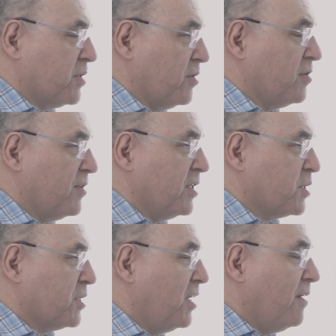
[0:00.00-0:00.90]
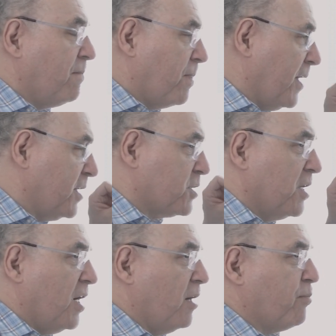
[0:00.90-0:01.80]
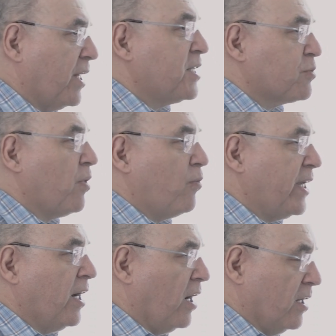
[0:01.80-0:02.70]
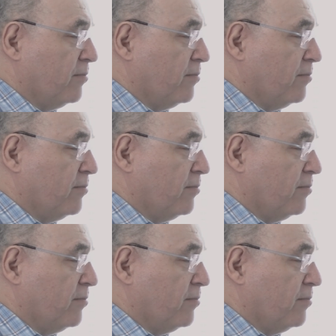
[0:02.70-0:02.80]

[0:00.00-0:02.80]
of the universe, there's a place where we are.